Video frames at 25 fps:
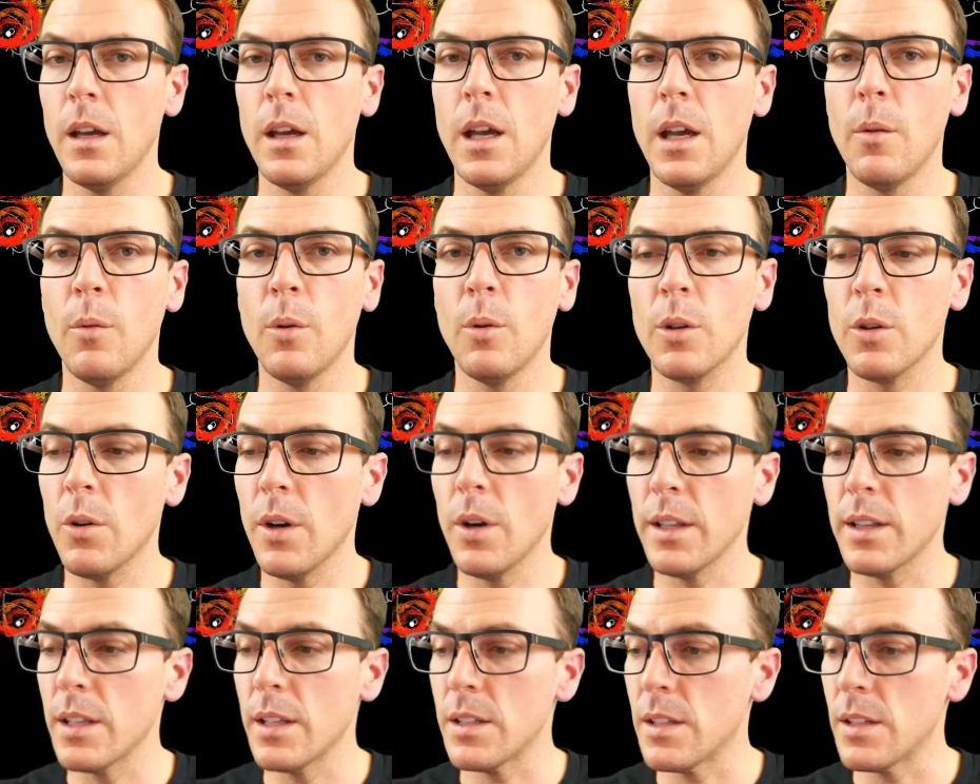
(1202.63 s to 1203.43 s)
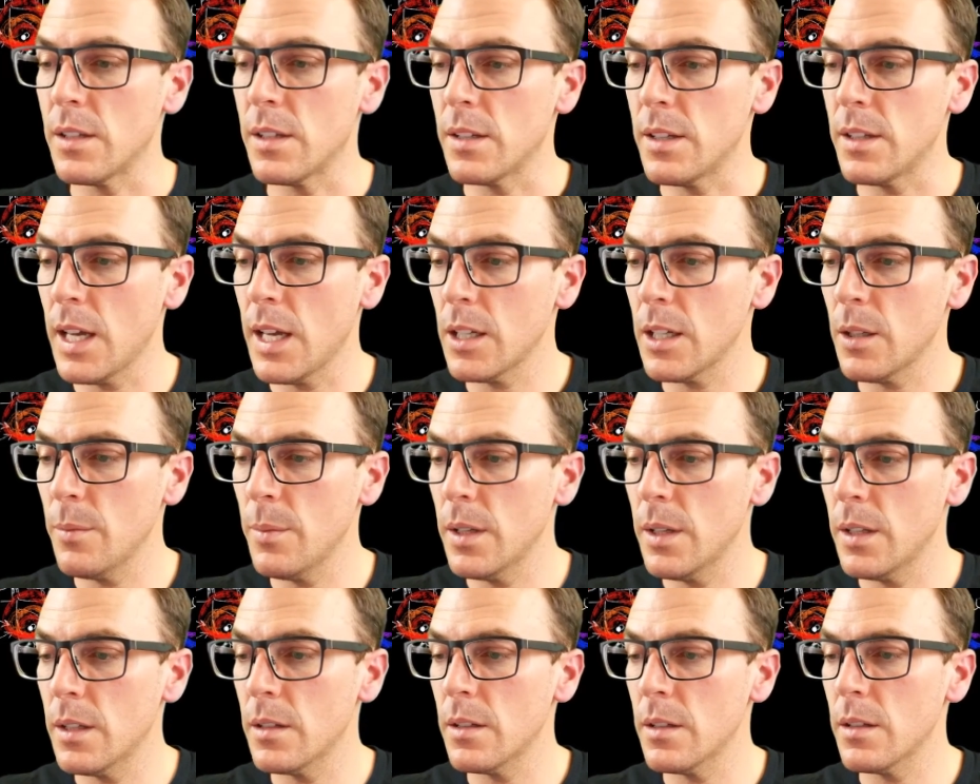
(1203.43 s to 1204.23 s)
We'll create this
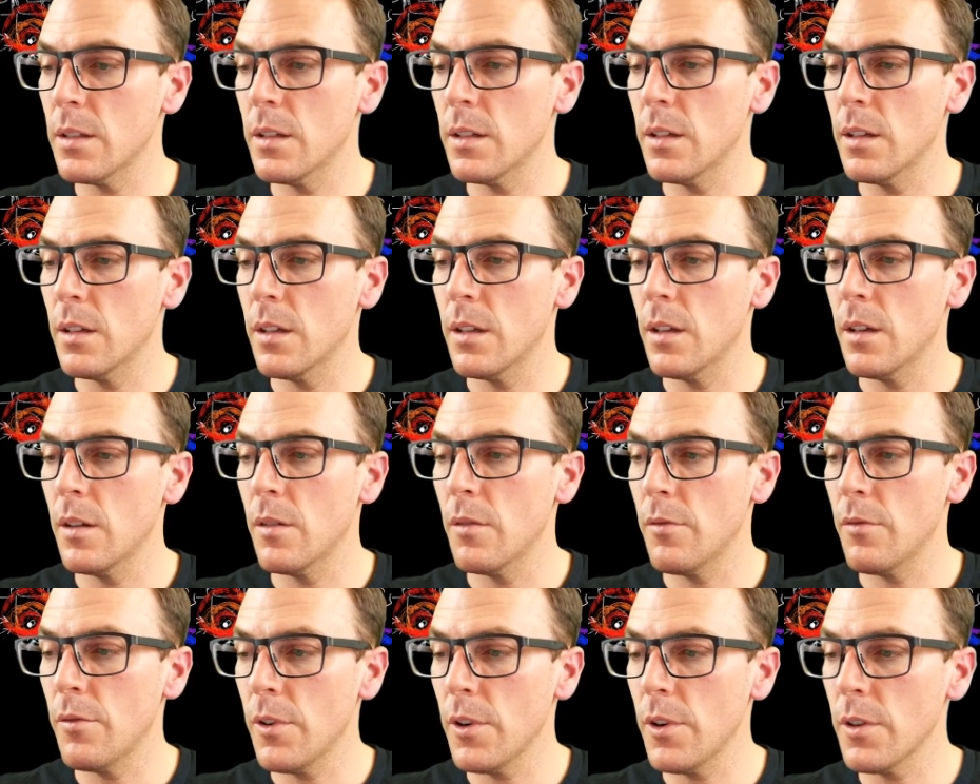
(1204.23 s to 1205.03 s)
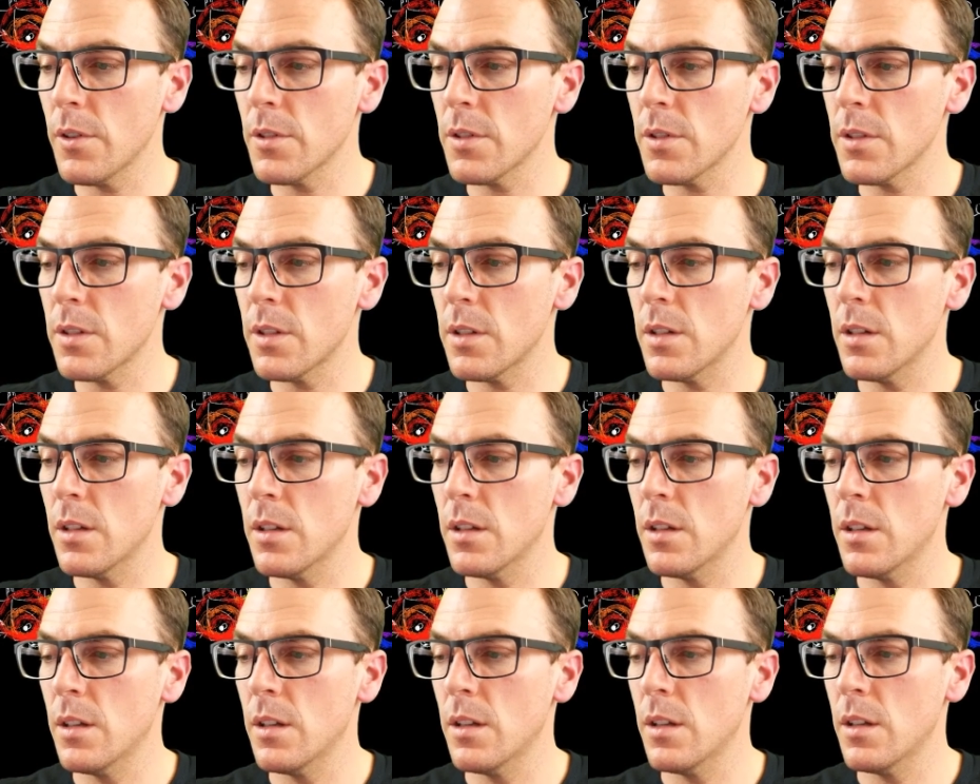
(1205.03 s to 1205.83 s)
entanglement first,
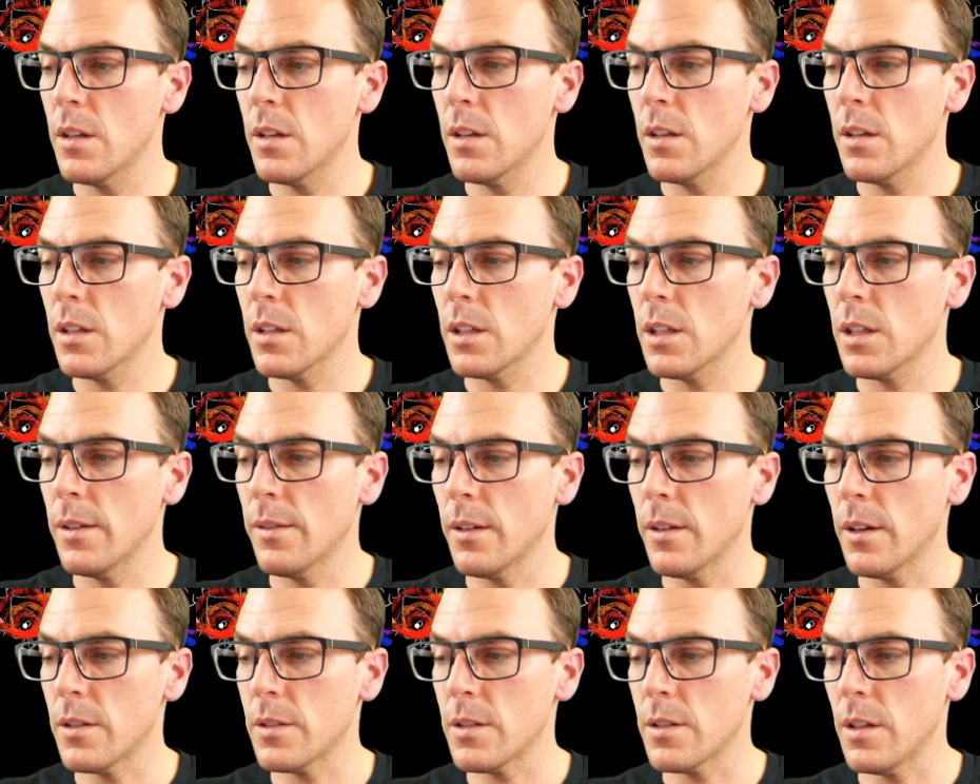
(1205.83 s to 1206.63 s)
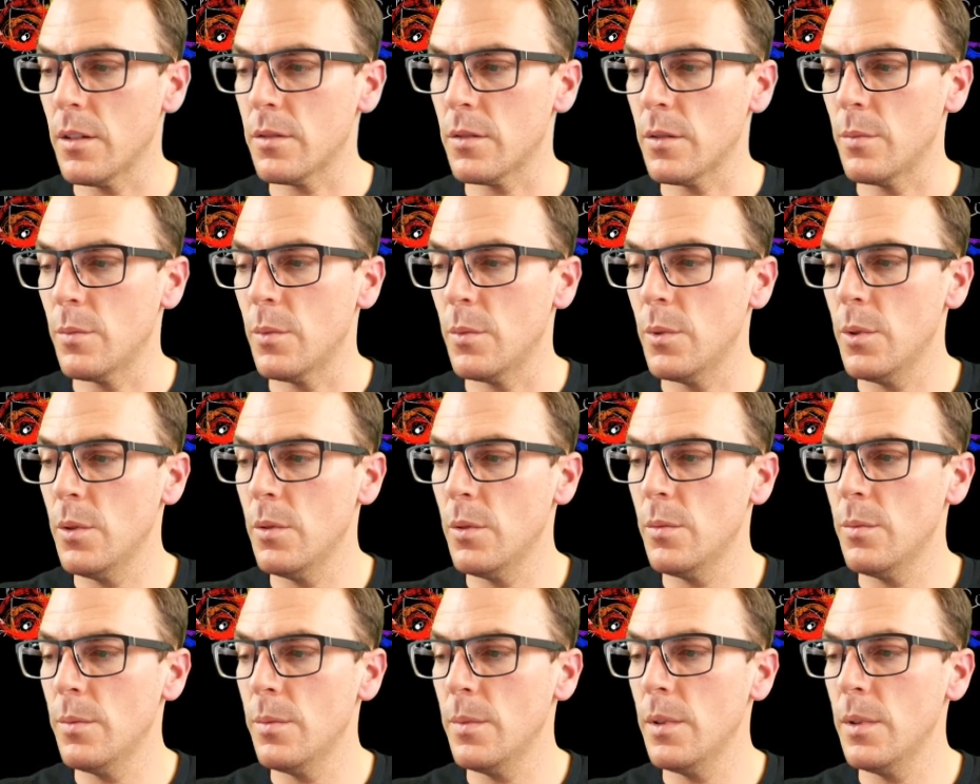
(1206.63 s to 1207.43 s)
giving ourselves some room.